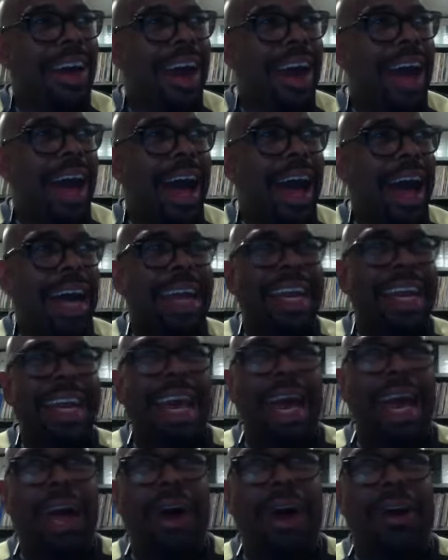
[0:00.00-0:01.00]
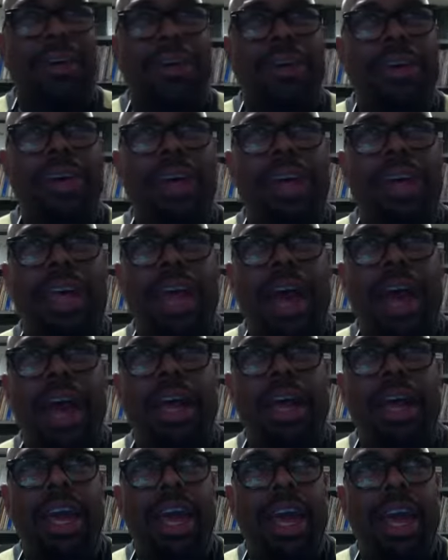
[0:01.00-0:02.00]
I now
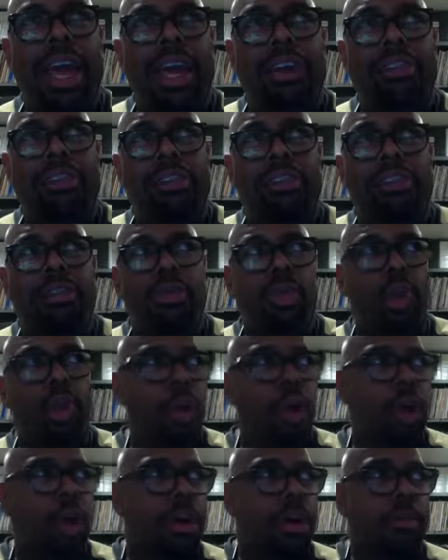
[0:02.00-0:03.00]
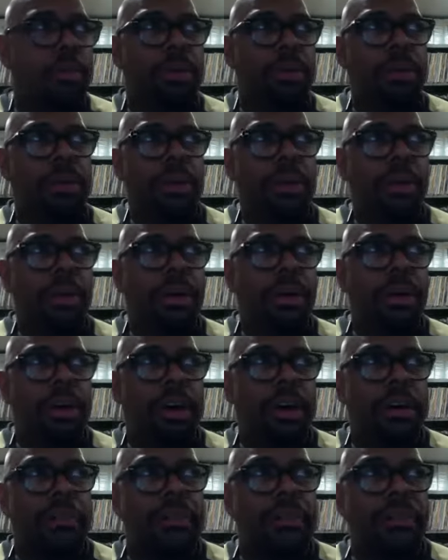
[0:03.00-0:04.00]
got a swarm
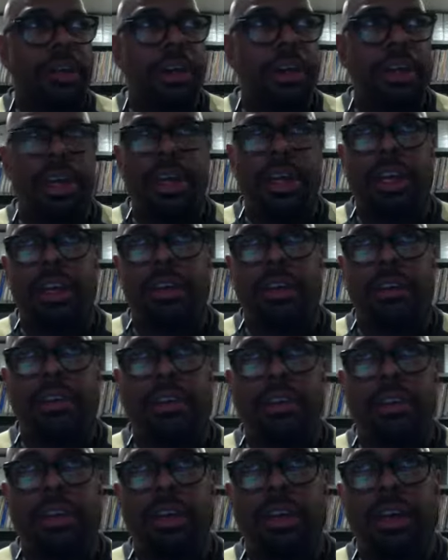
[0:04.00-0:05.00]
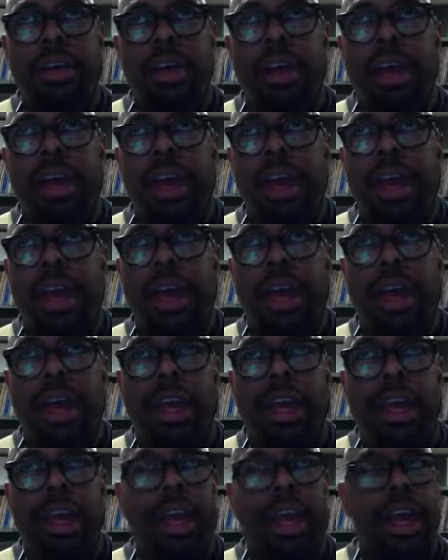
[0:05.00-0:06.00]
of C Ds
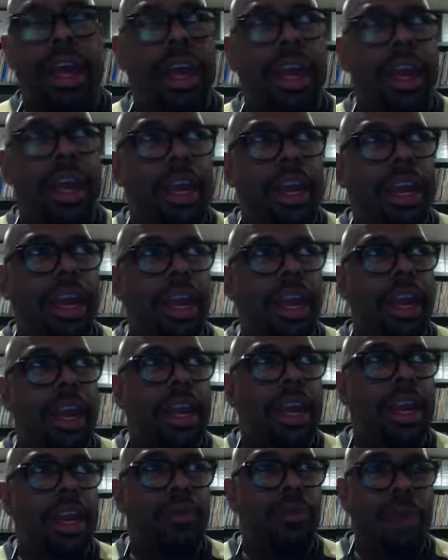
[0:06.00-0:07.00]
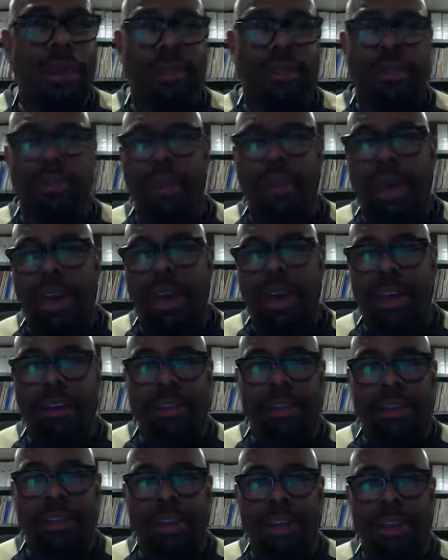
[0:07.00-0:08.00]
and and and
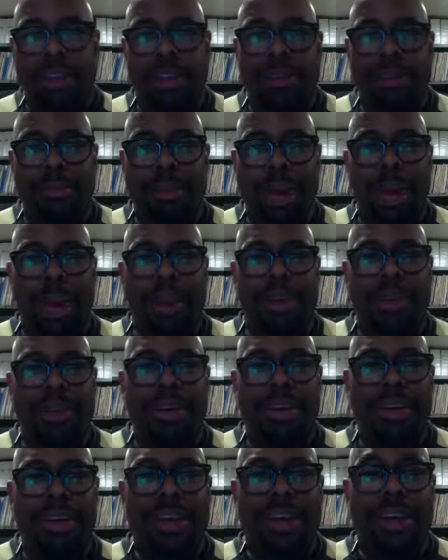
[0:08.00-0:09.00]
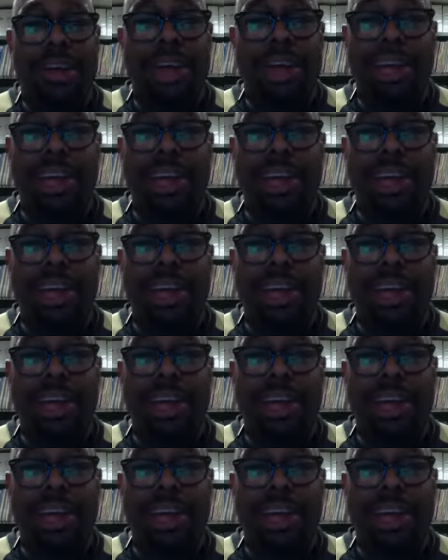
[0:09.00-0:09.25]
resumes in the mail, like,